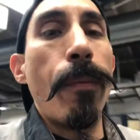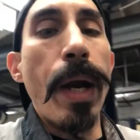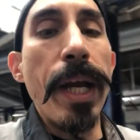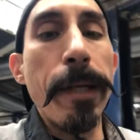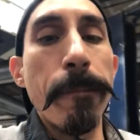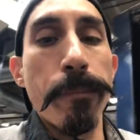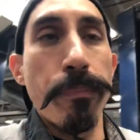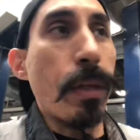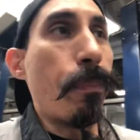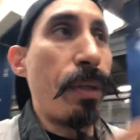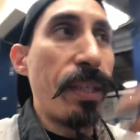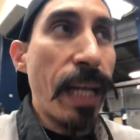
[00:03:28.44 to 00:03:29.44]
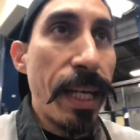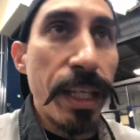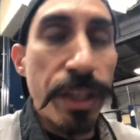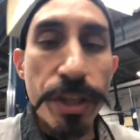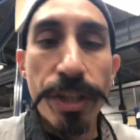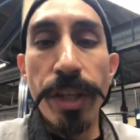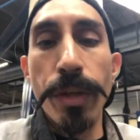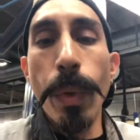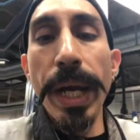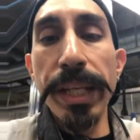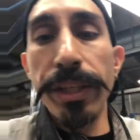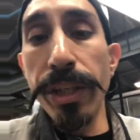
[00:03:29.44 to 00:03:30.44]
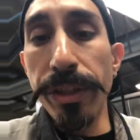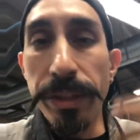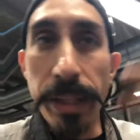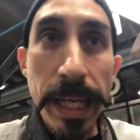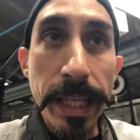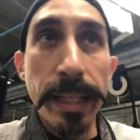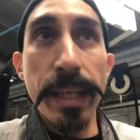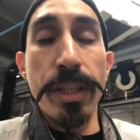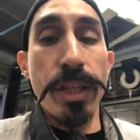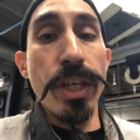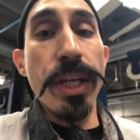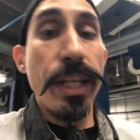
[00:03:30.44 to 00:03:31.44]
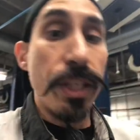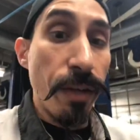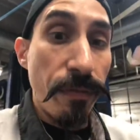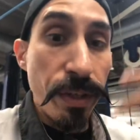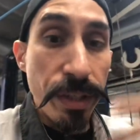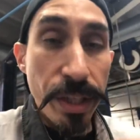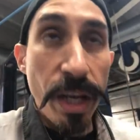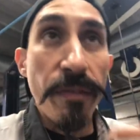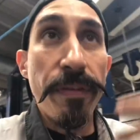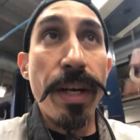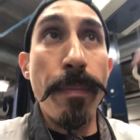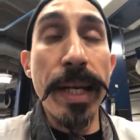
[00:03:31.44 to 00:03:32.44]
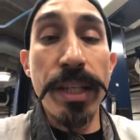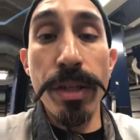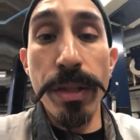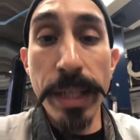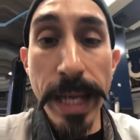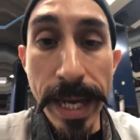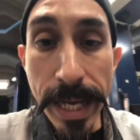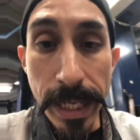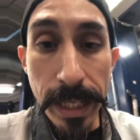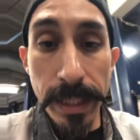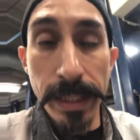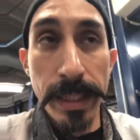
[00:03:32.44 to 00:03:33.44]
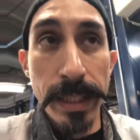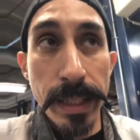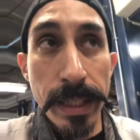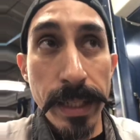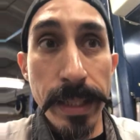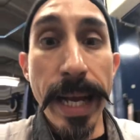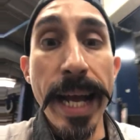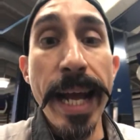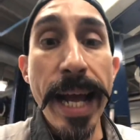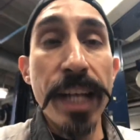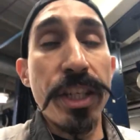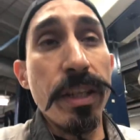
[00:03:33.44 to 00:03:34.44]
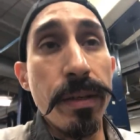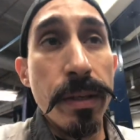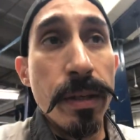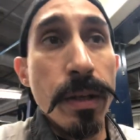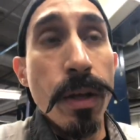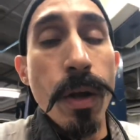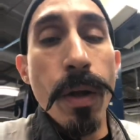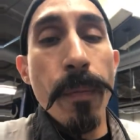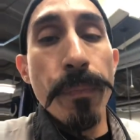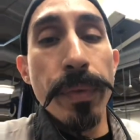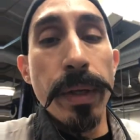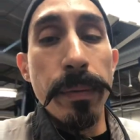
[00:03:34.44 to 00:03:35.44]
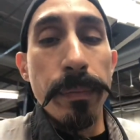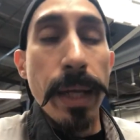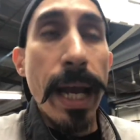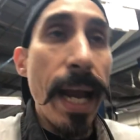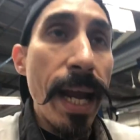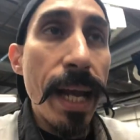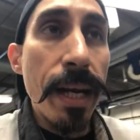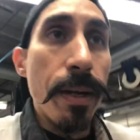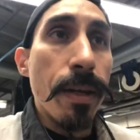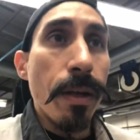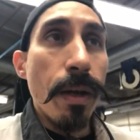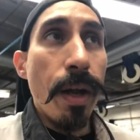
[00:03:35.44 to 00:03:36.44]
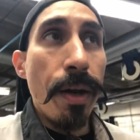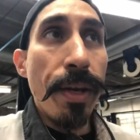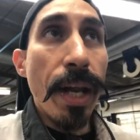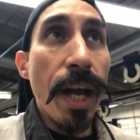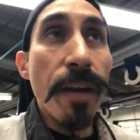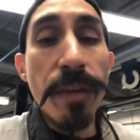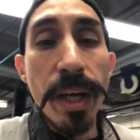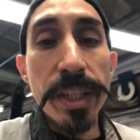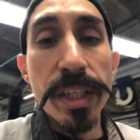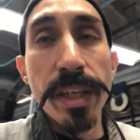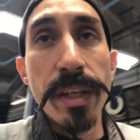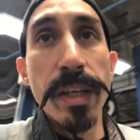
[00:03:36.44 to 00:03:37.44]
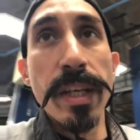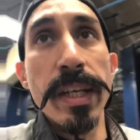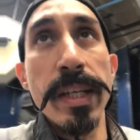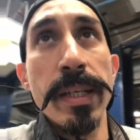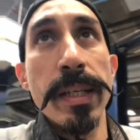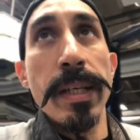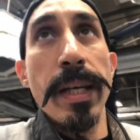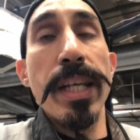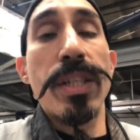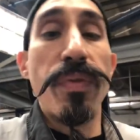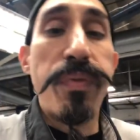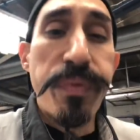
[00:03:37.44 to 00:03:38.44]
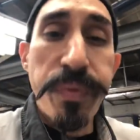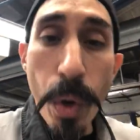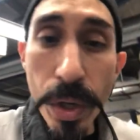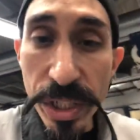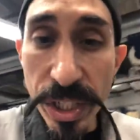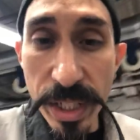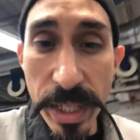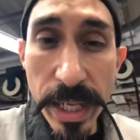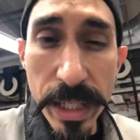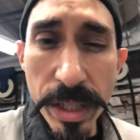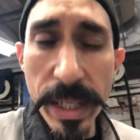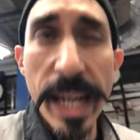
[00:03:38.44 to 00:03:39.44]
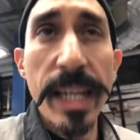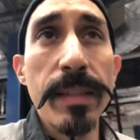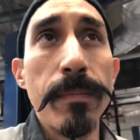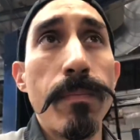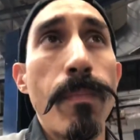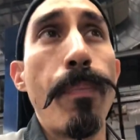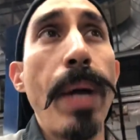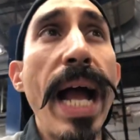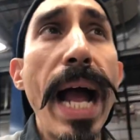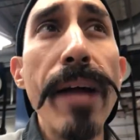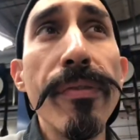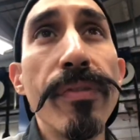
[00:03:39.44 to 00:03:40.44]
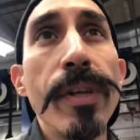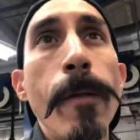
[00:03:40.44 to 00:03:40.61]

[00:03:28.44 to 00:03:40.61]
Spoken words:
right? Presented to a certain way that you think that it's good and it's good for yourself, and it makes you take that action. And none of us is forced into that path.